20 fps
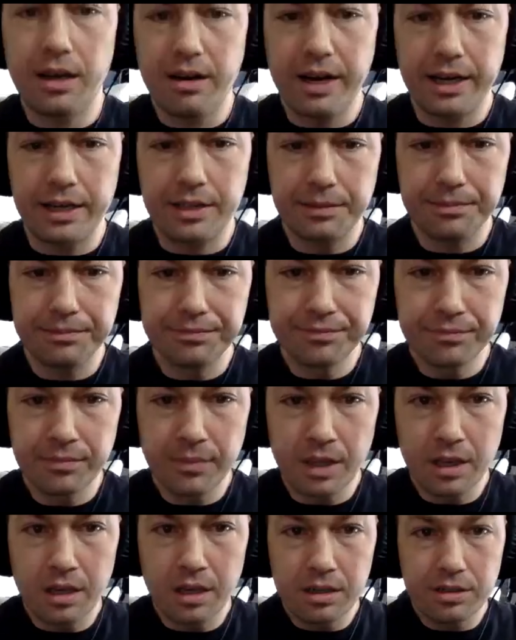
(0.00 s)
All right,
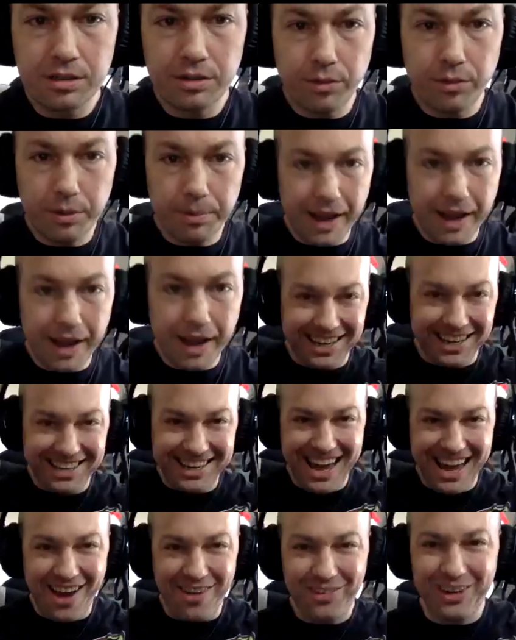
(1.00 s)
so we're back.
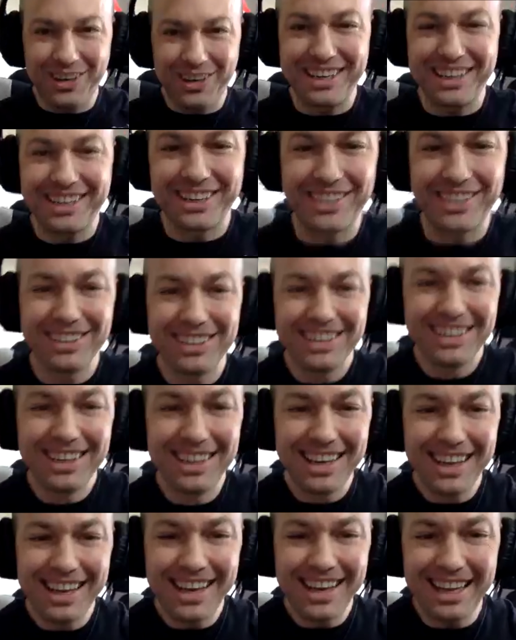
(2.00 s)
Now we're here.
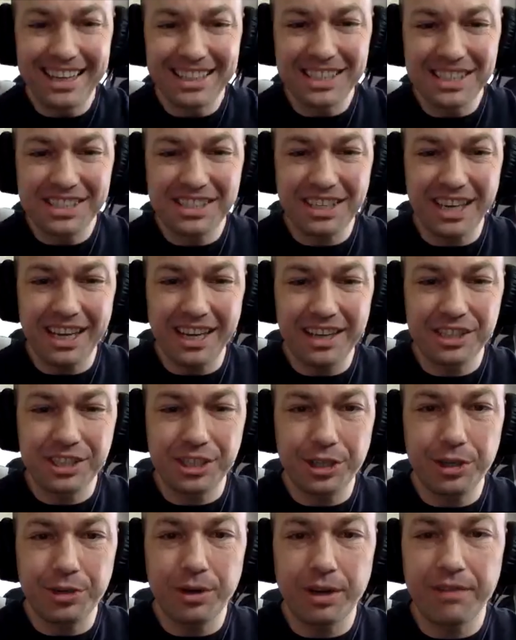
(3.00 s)
And just to kind of
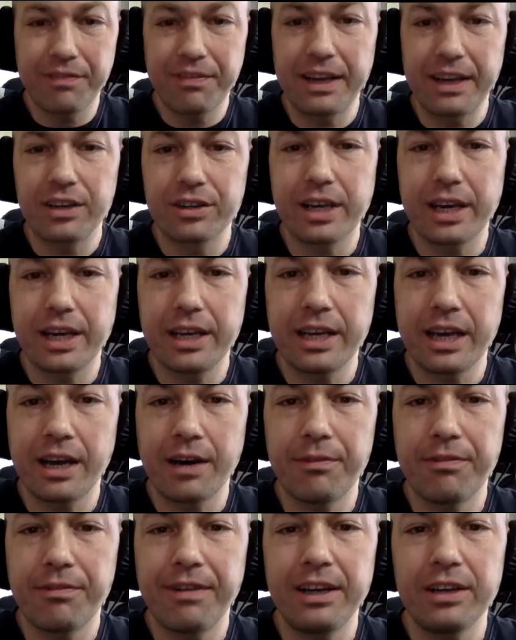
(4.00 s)
show you on Final Cut.
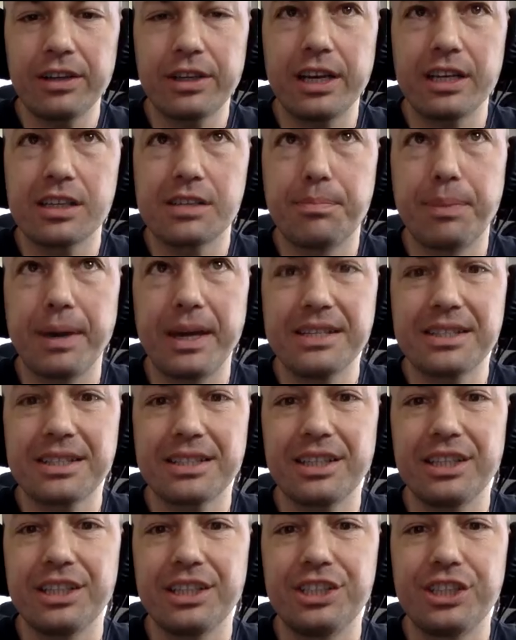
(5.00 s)
Now, Final Cut is
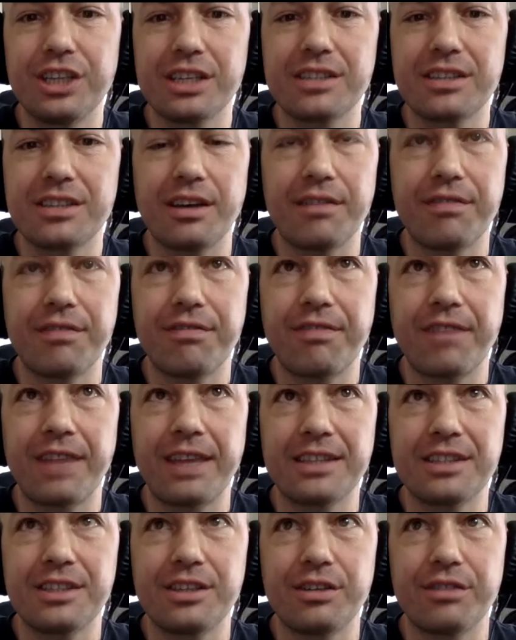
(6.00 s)
basically just a
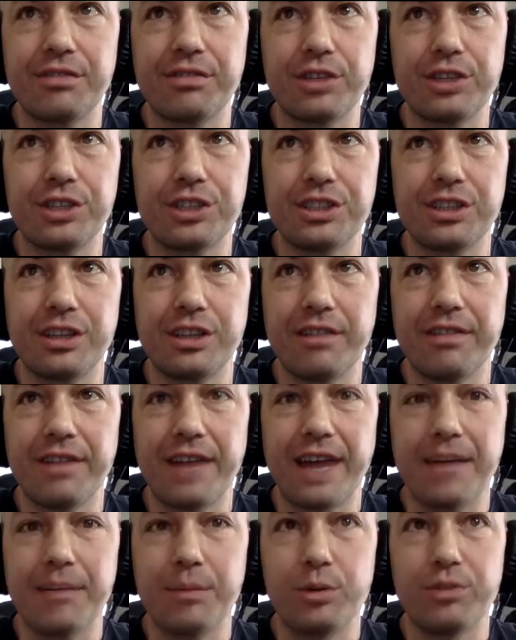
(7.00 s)
fancier version
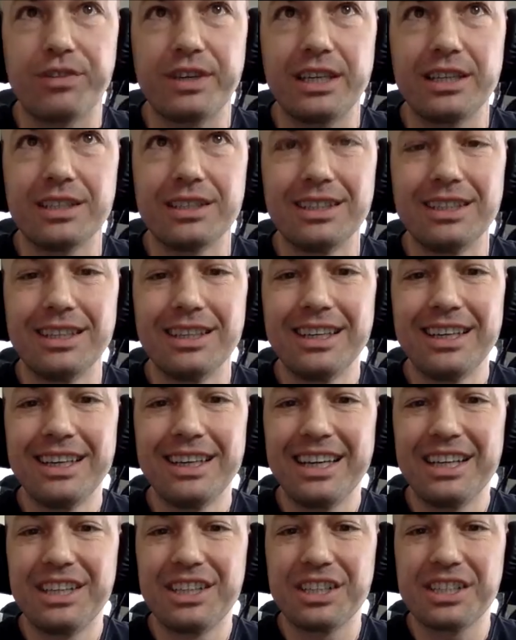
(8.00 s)
of iMovie.
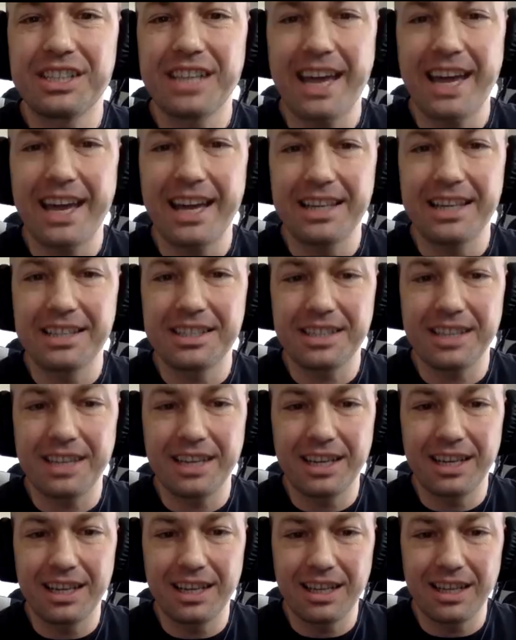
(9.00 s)
It just has
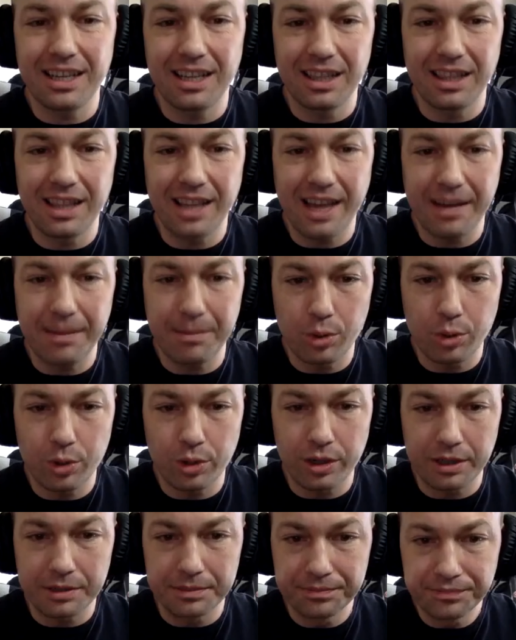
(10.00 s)
a lot
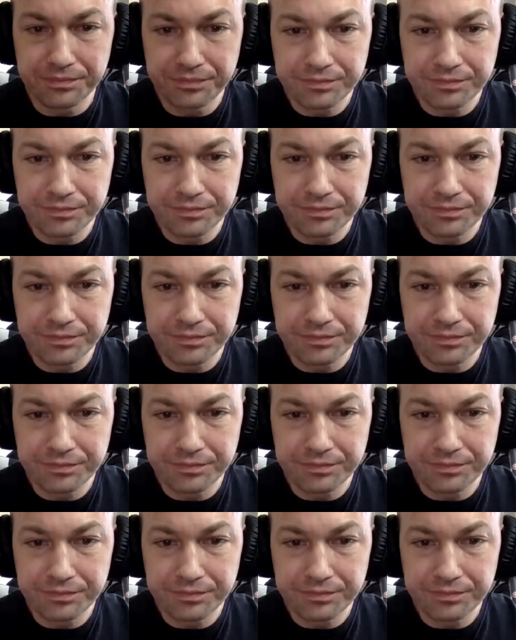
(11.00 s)
more